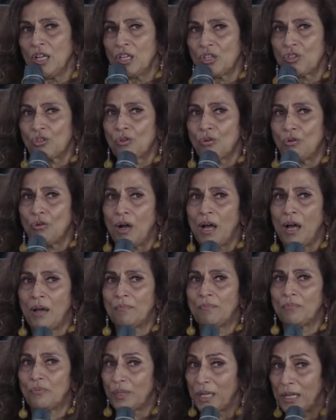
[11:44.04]
So
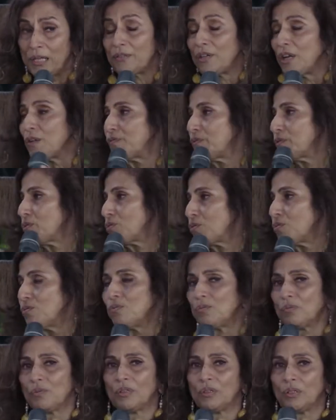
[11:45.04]
I'm really grateful
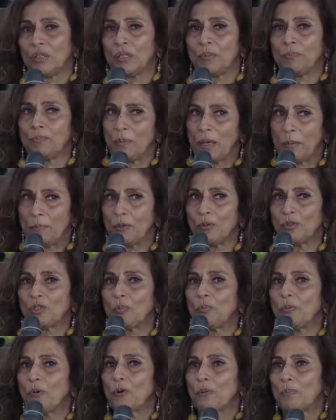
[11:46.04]
to the people who
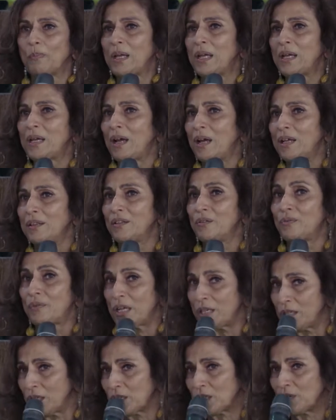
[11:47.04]
support me and the
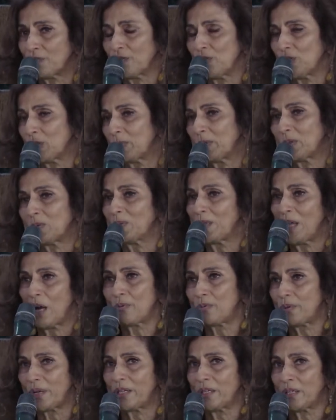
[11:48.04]
readers, of course, because
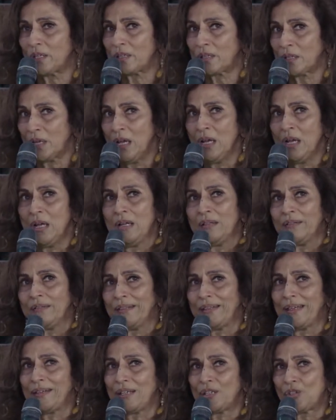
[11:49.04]
without readers,
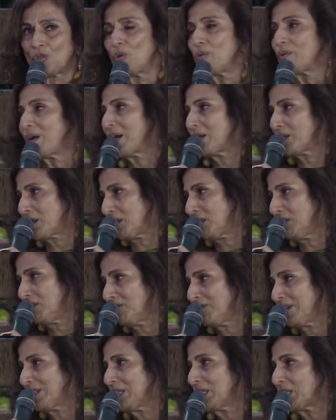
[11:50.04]
there is no writer,
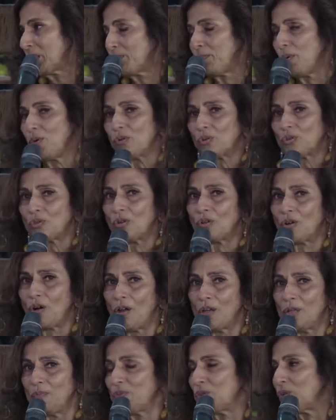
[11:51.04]
whether it's books or
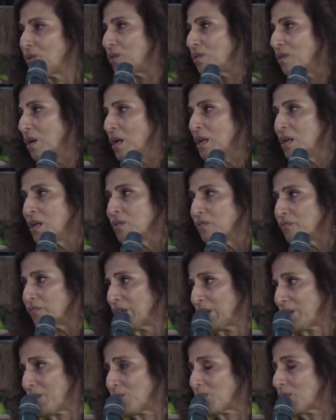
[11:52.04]
columns or
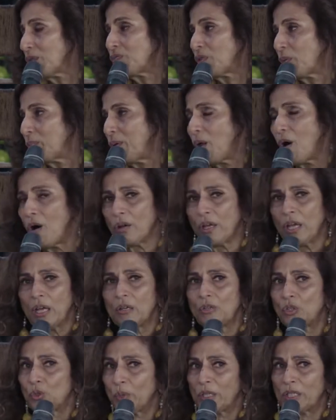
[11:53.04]
if you're
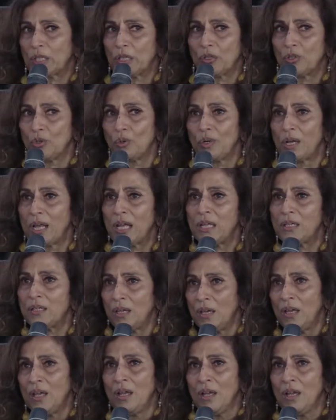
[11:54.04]
blogging, Twitter, you need